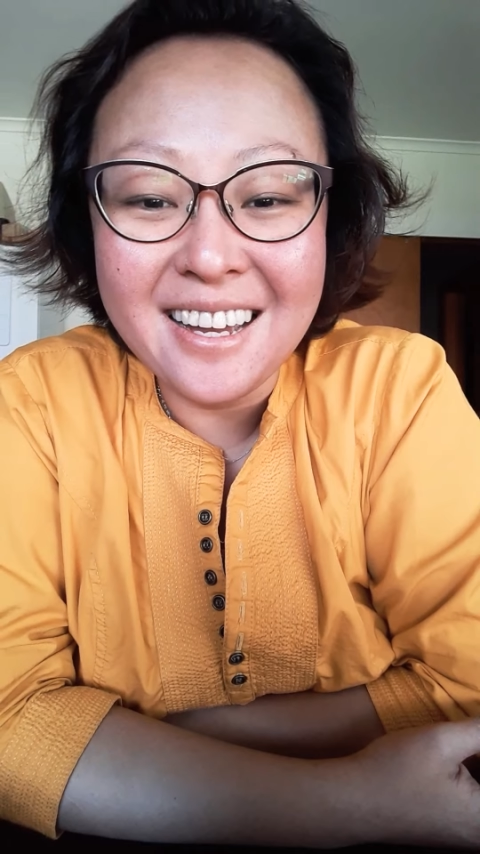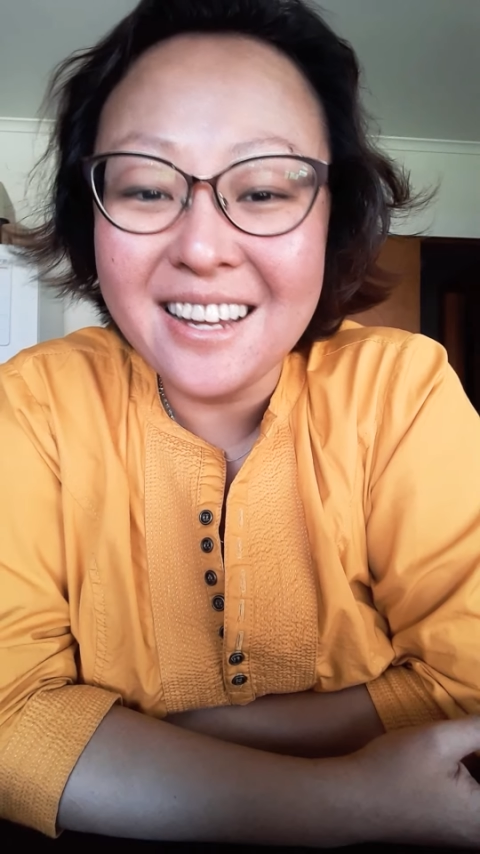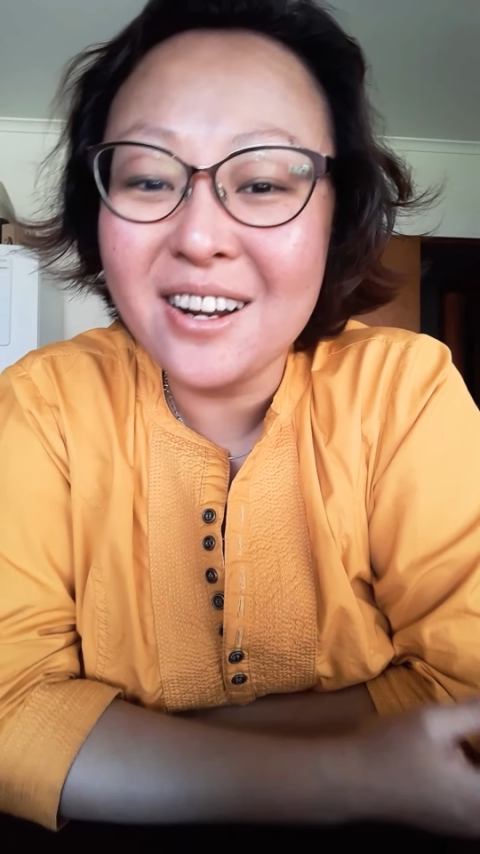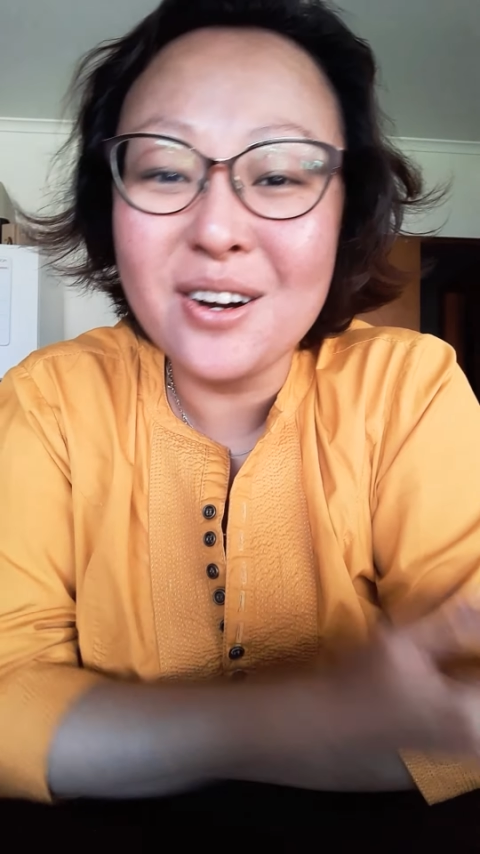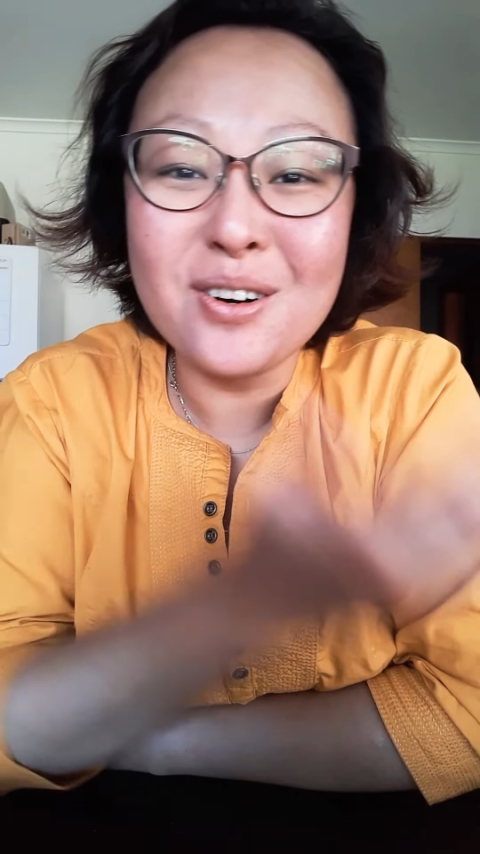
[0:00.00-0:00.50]

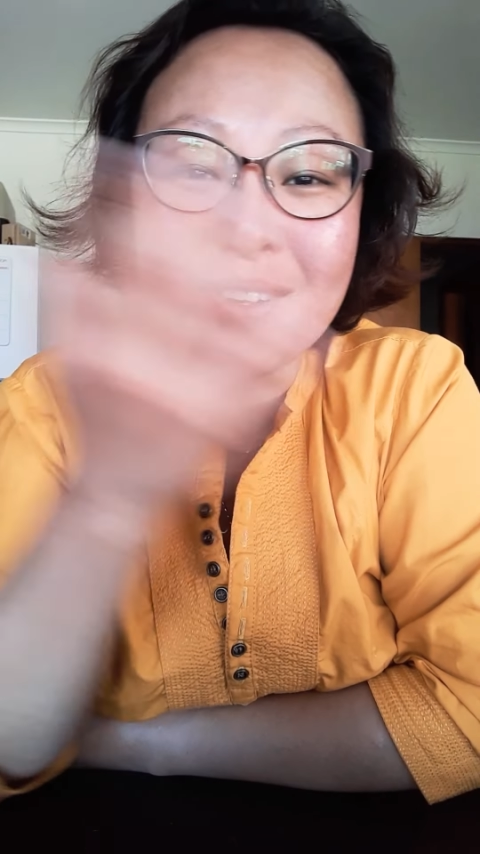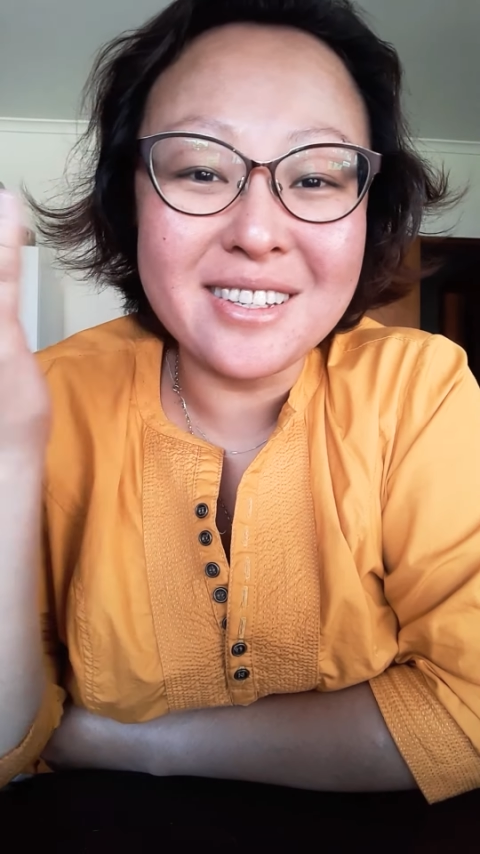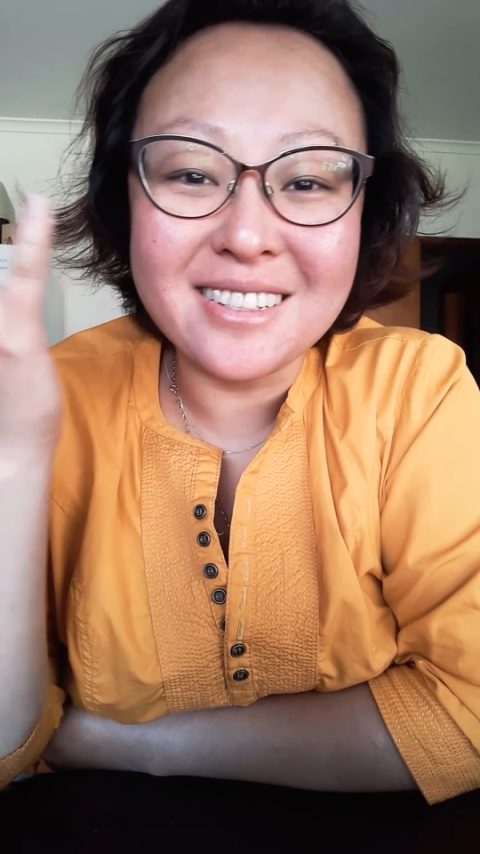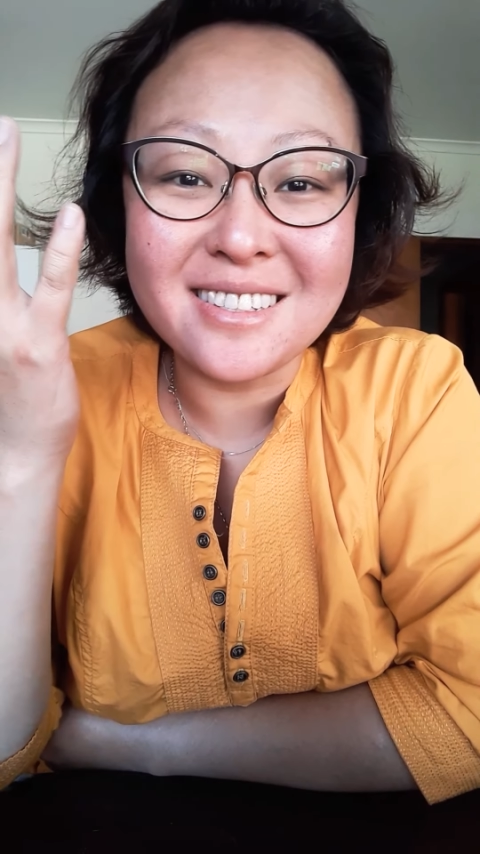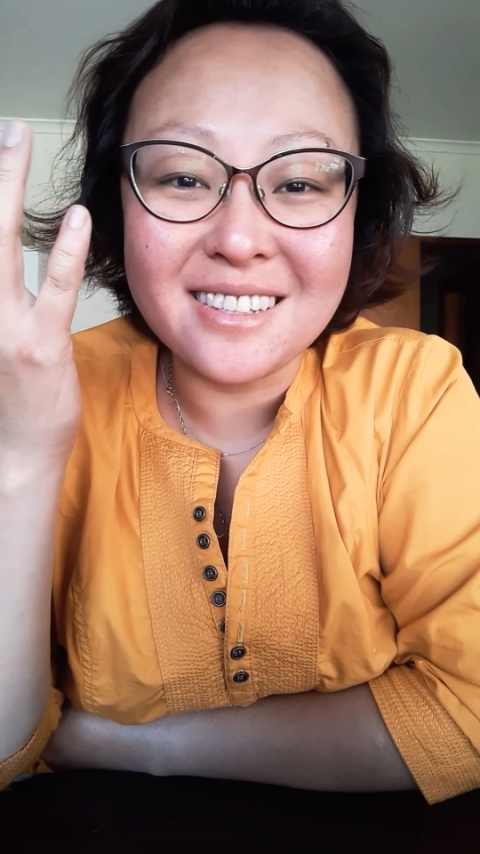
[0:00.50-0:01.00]
You know, all
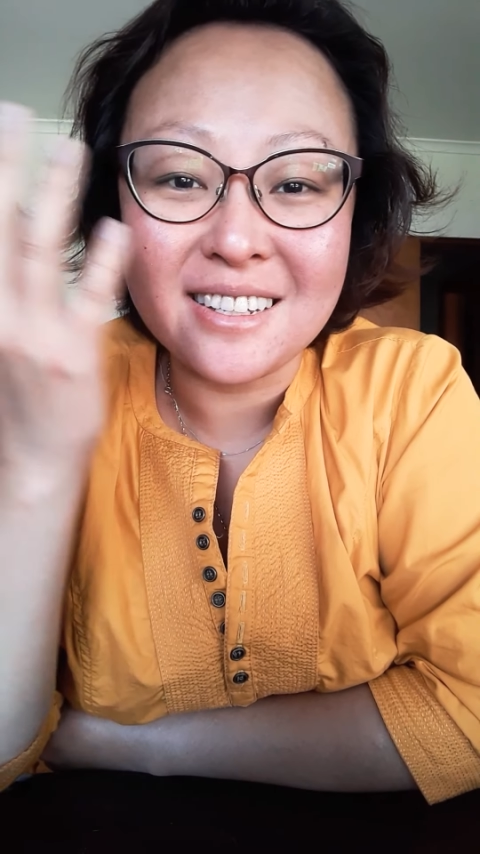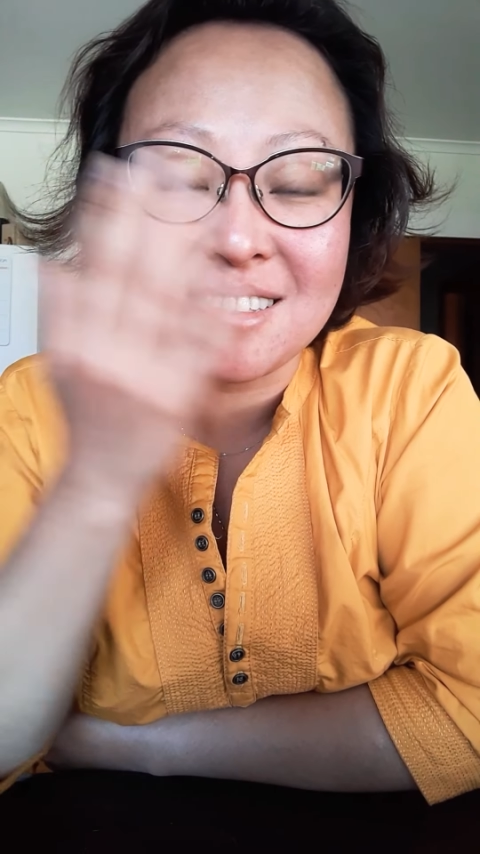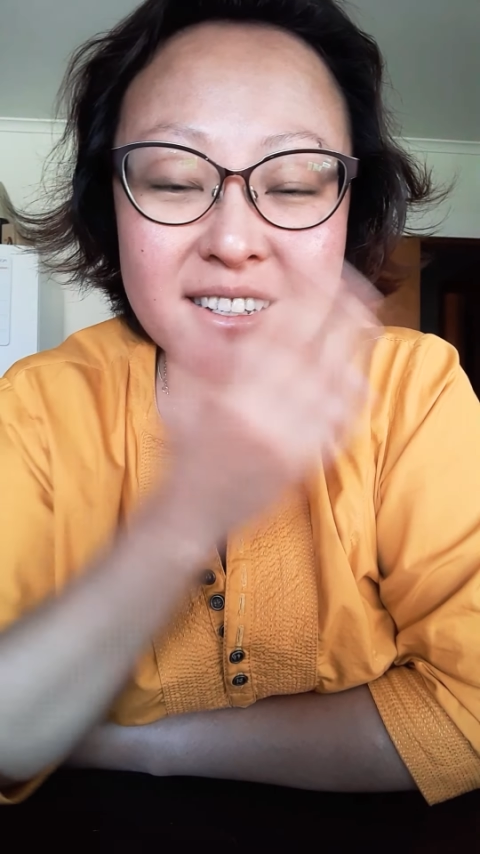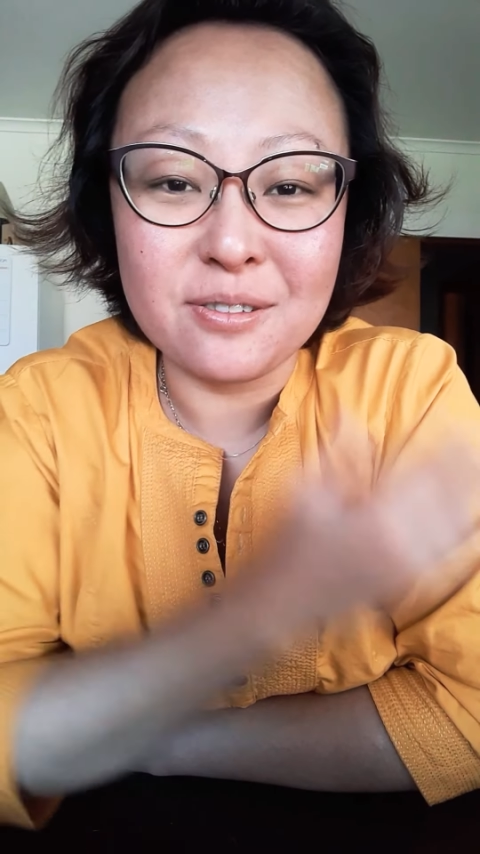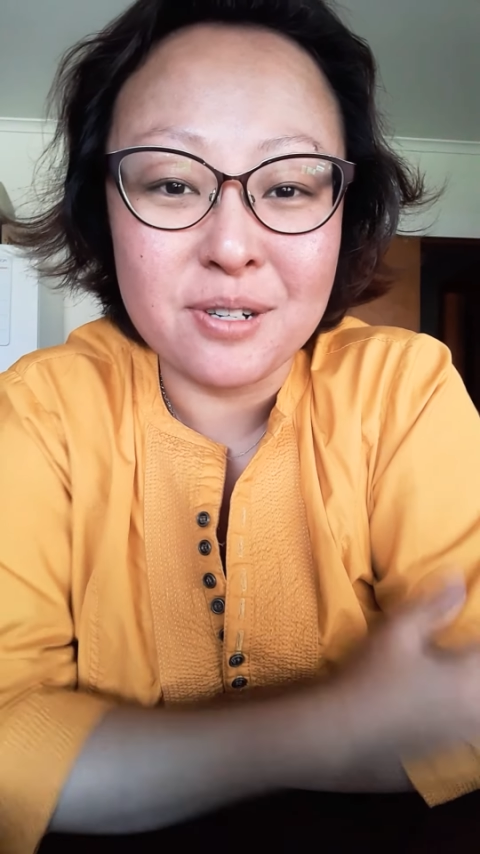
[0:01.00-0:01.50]
these things that